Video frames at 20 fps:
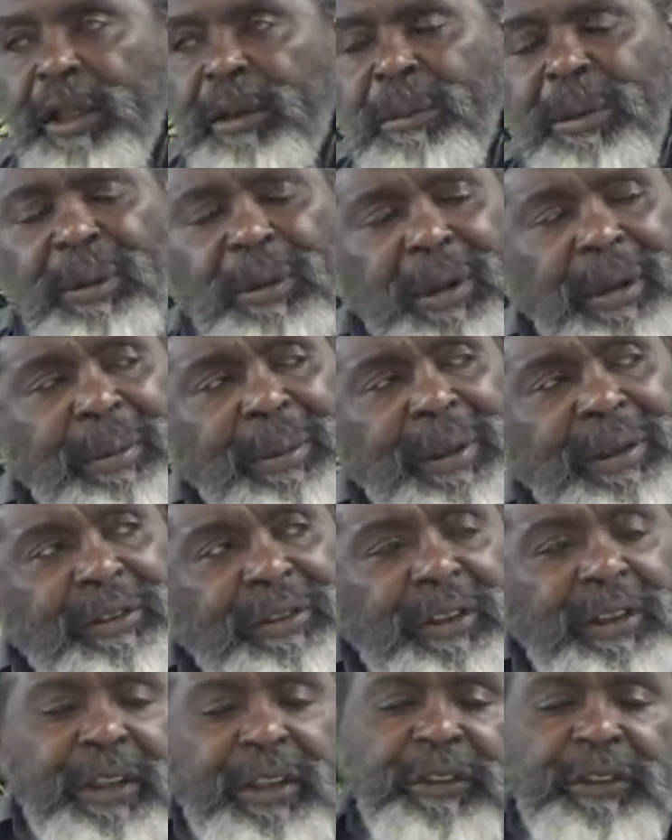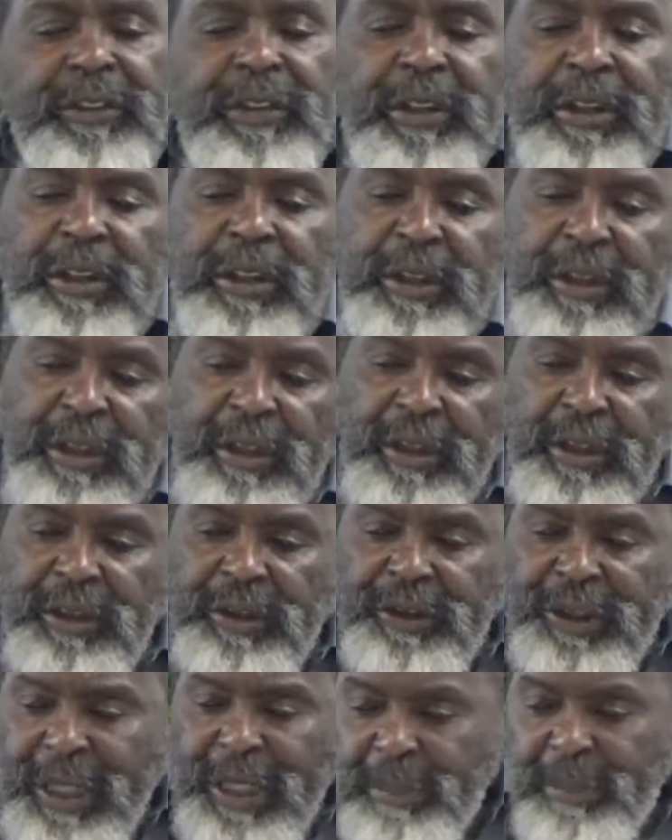Well, what about that? I said,
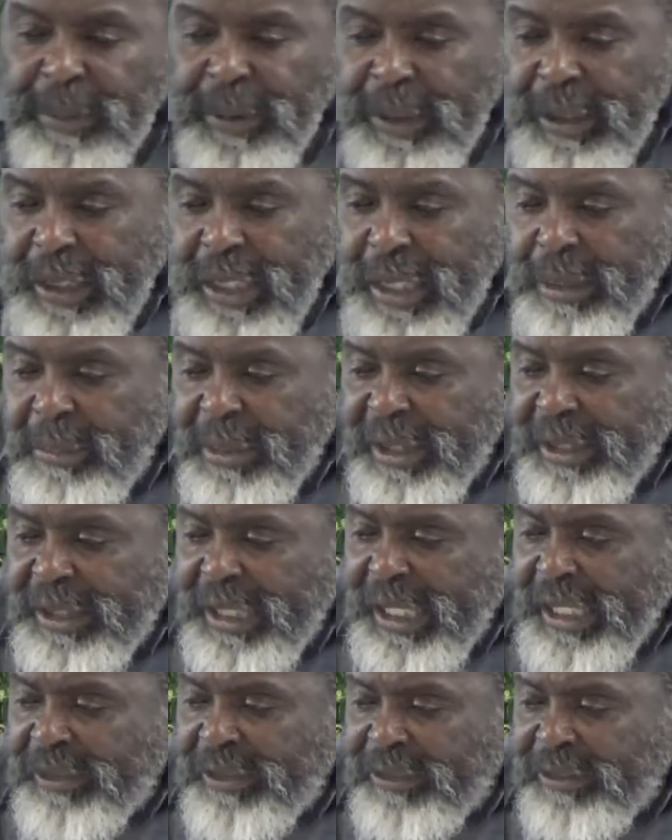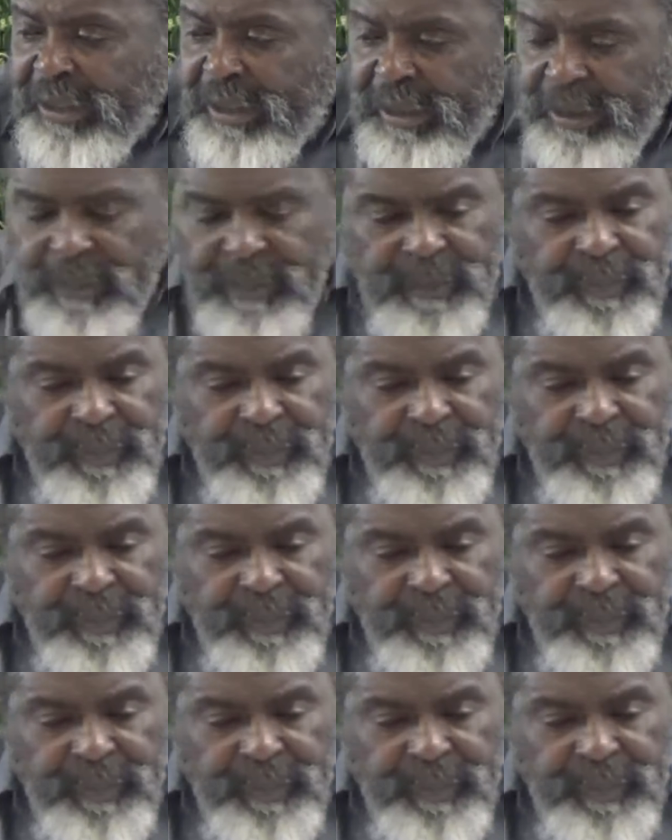type in La Matanza.